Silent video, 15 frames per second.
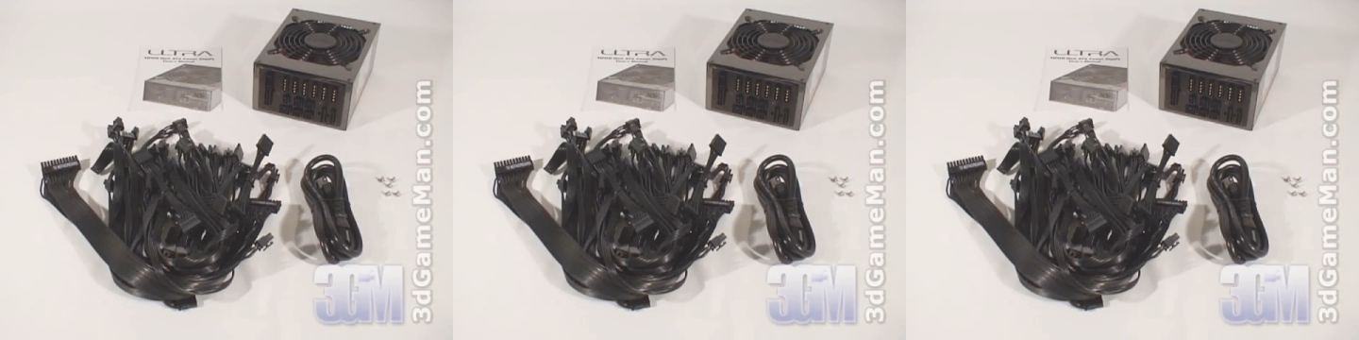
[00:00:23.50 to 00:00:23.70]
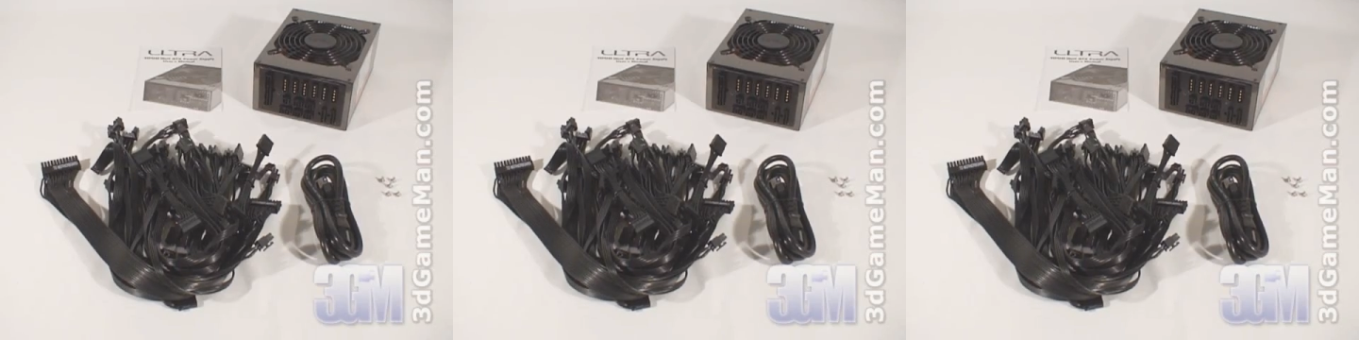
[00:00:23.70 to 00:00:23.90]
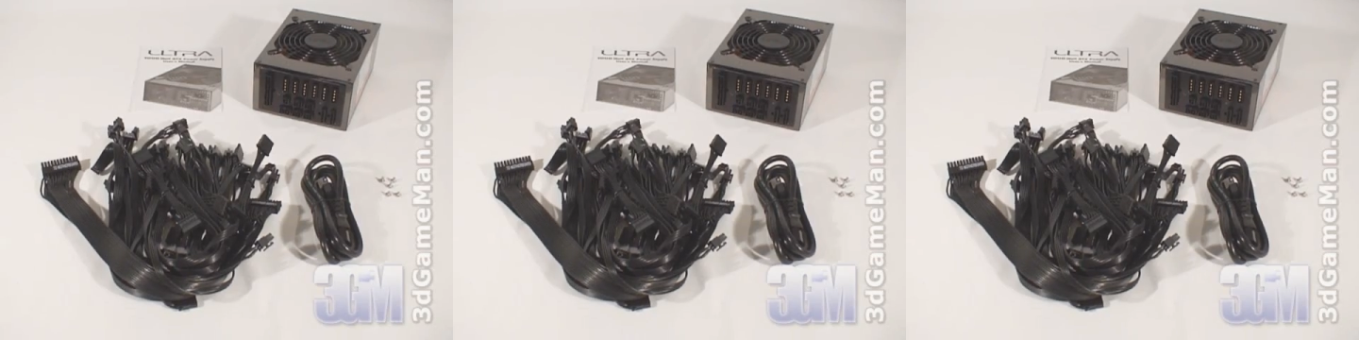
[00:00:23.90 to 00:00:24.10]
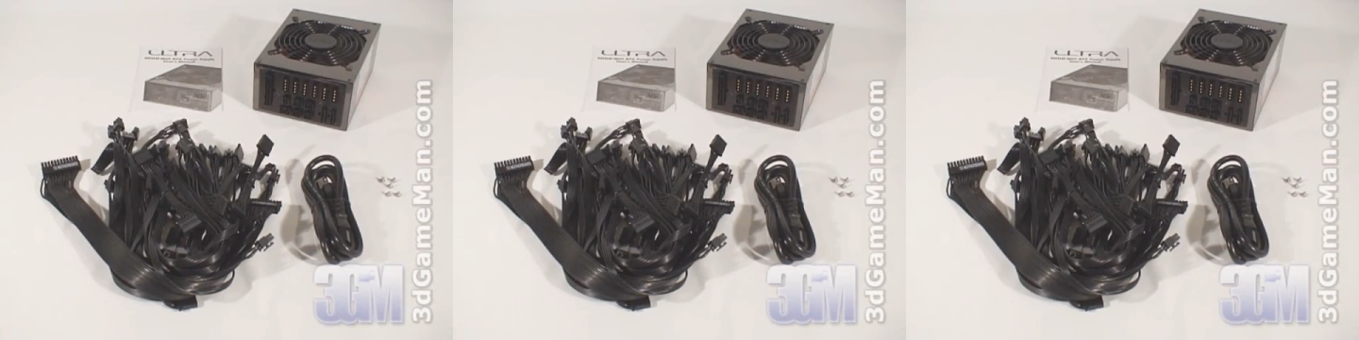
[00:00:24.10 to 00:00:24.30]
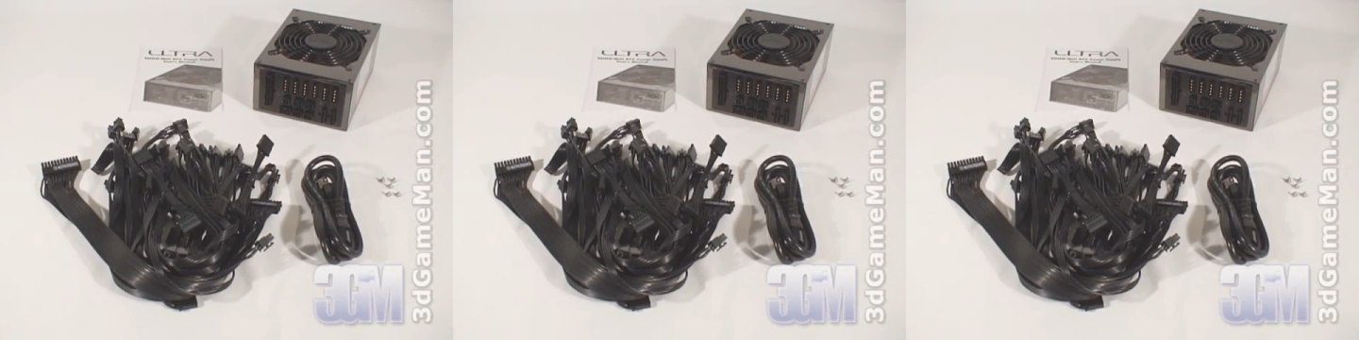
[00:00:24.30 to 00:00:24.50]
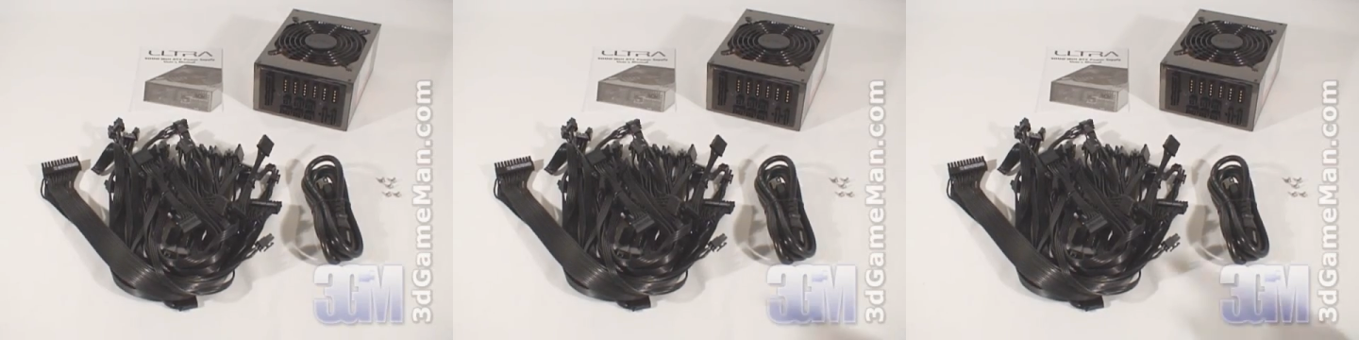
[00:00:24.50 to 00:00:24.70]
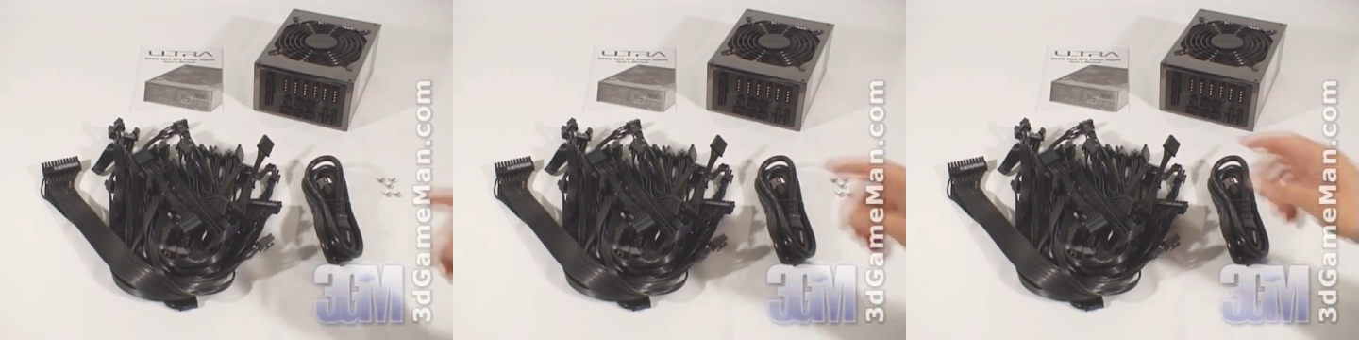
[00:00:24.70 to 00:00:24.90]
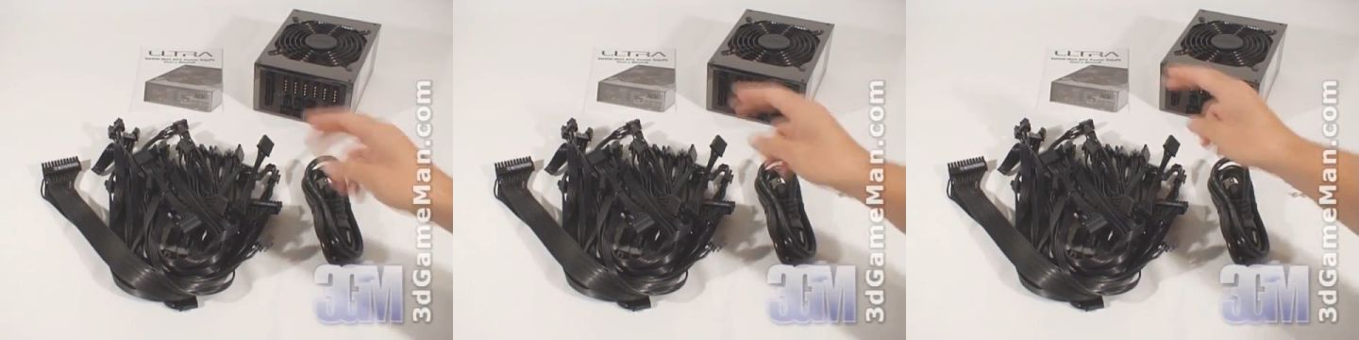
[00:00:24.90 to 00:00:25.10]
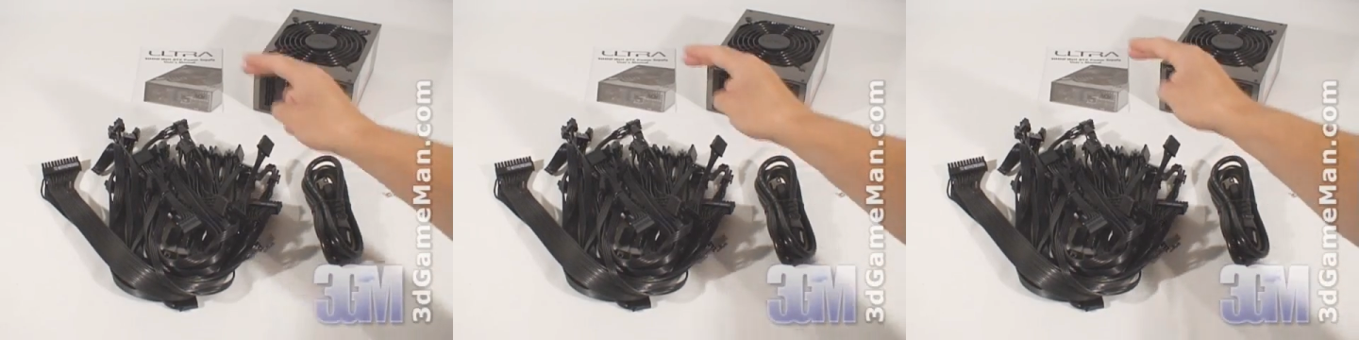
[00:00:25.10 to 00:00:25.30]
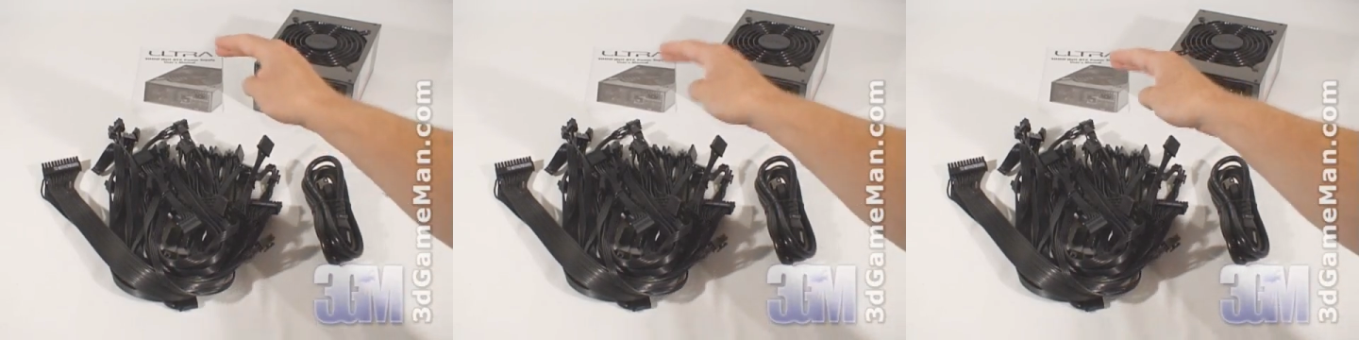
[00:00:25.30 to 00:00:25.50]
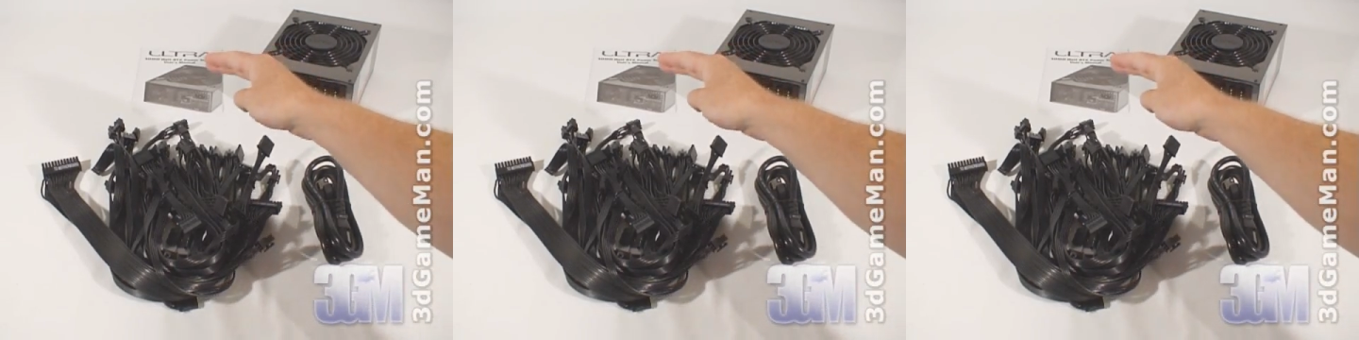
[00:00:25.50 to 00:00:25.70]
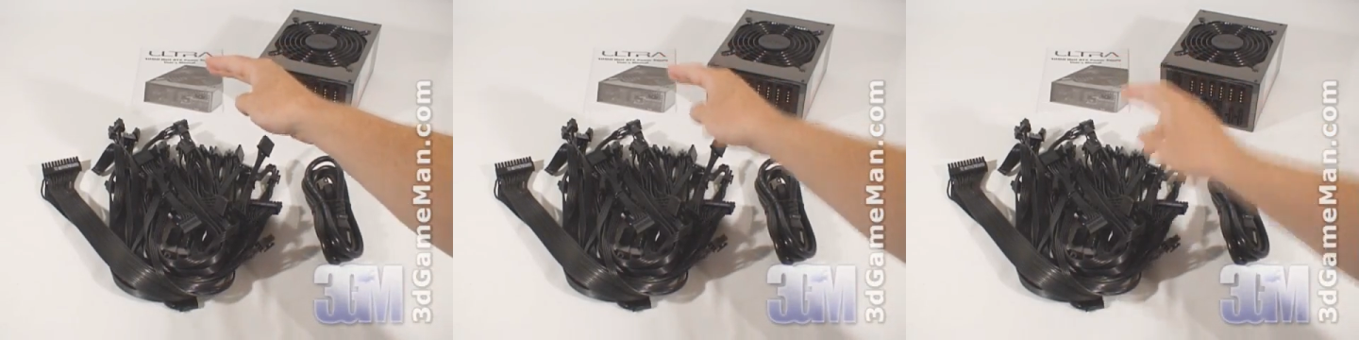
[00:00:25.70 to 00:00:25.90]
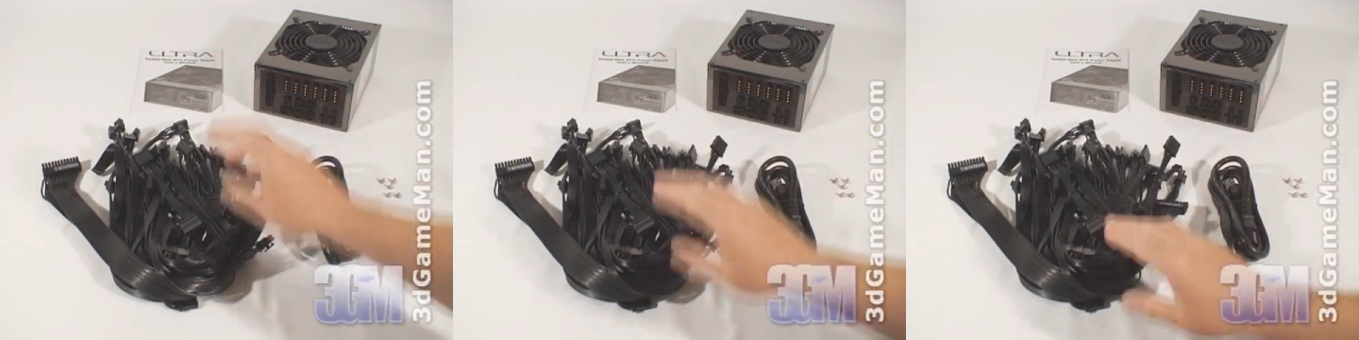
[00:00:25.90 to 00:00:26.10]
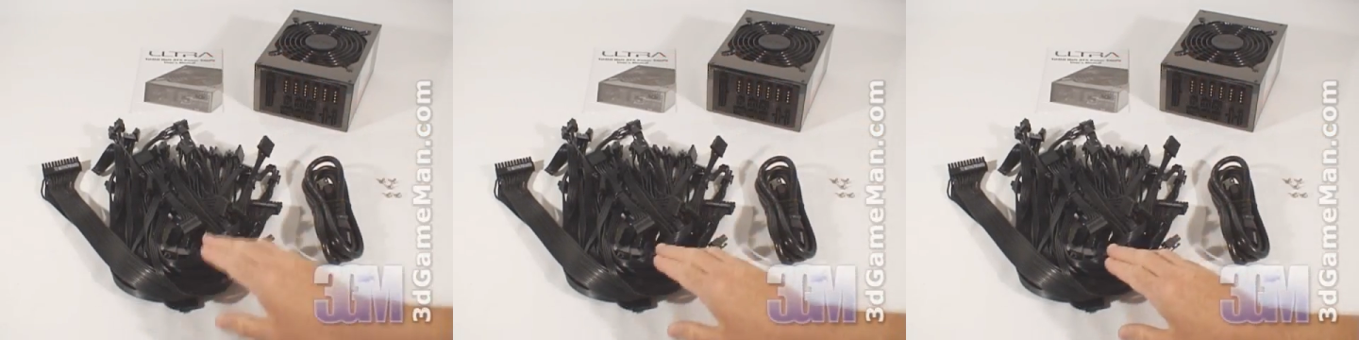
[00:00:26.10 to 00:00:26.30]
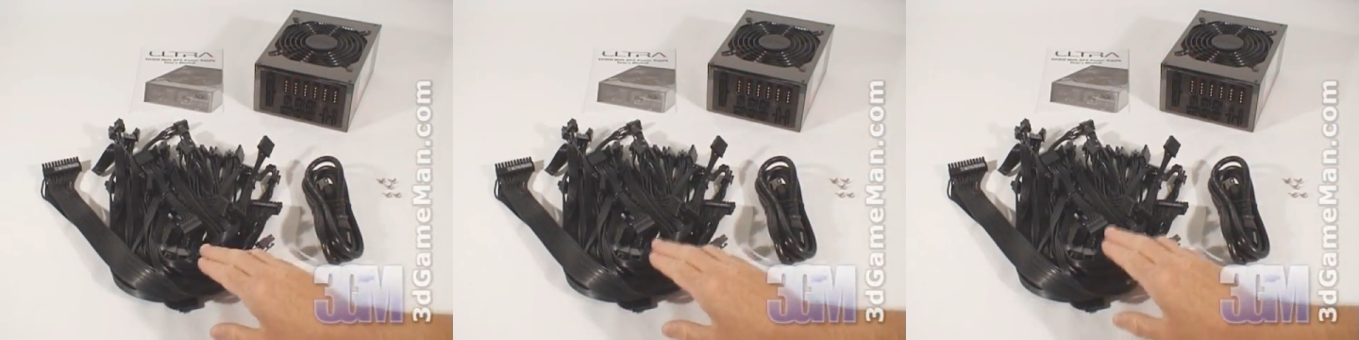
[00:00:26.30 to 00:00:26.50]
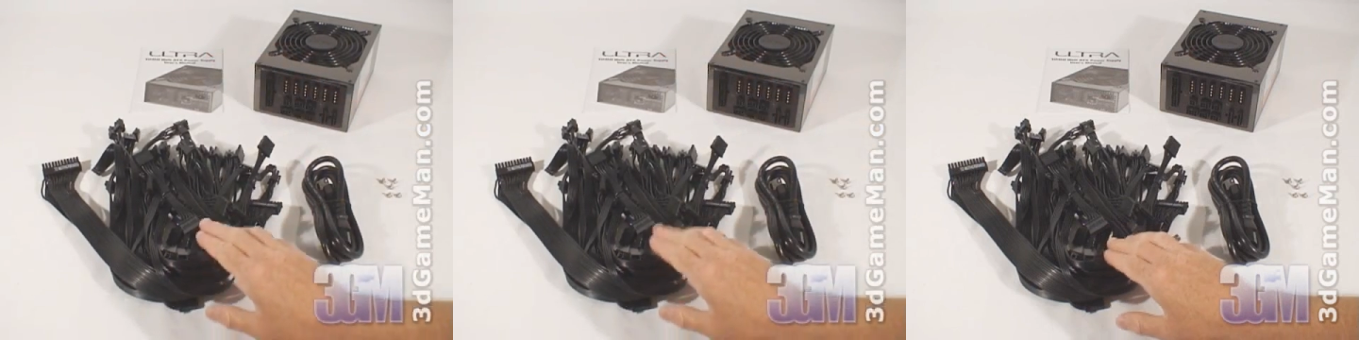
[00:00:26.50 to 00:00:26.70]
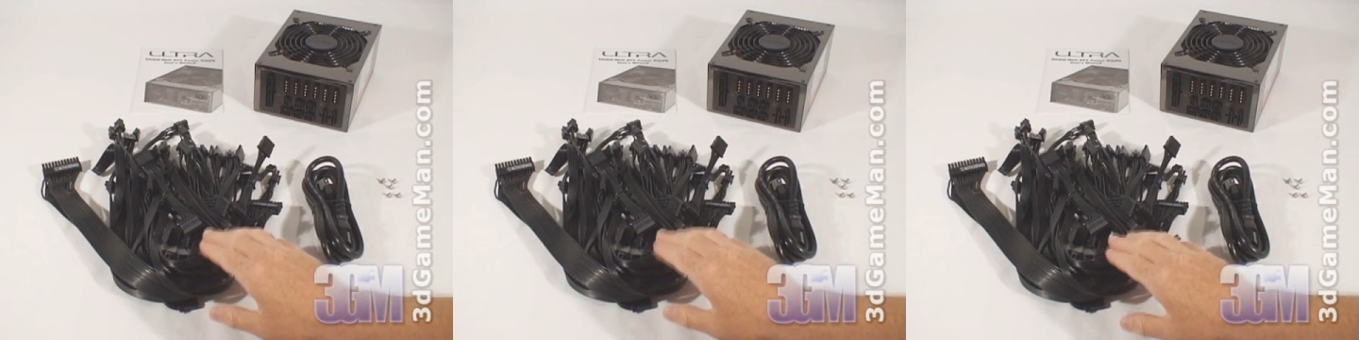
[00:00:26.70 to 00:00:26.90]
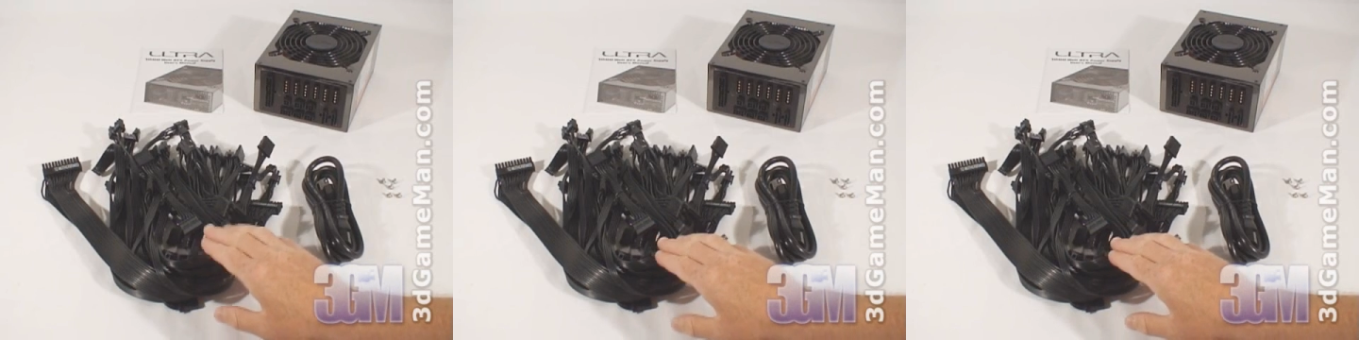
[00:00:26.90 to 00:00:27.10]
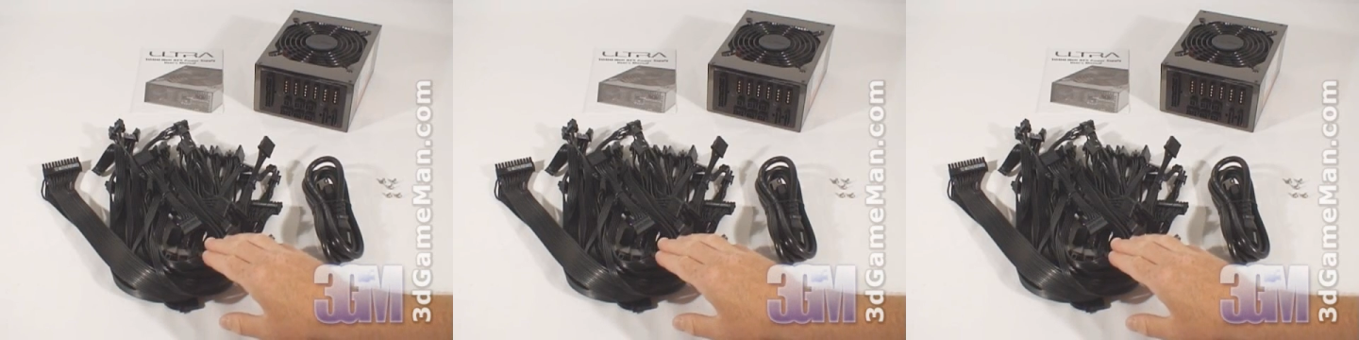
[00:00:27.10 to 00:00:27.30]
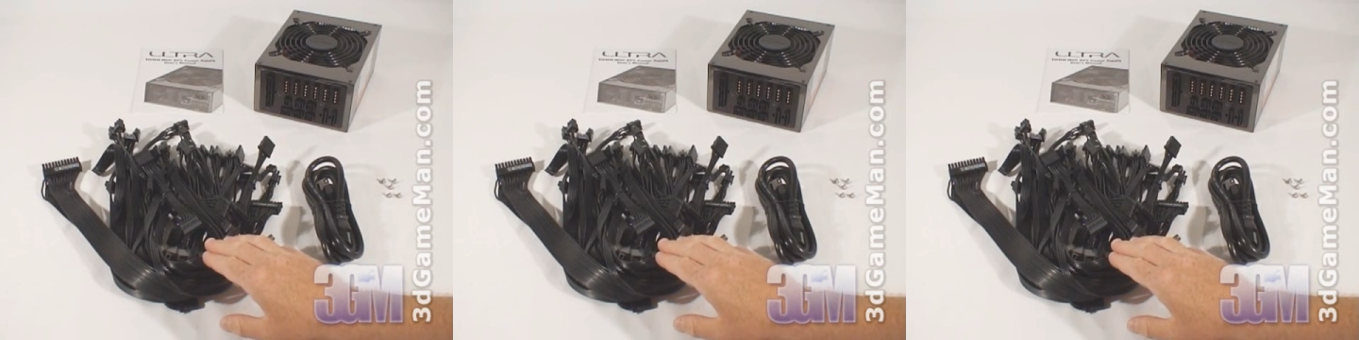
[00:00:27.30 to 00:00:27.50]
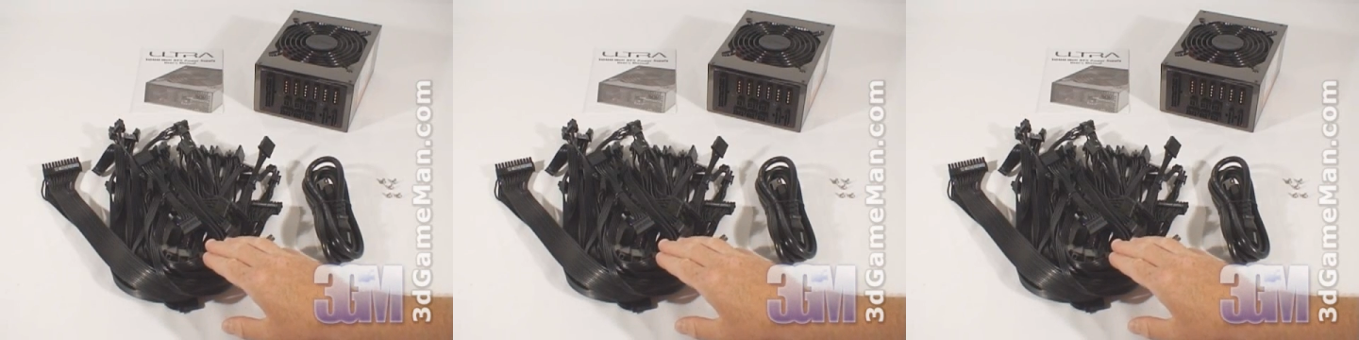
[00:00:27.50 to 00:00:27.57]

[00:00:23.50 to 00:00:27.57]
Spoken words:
Nobody's mouth can be seen.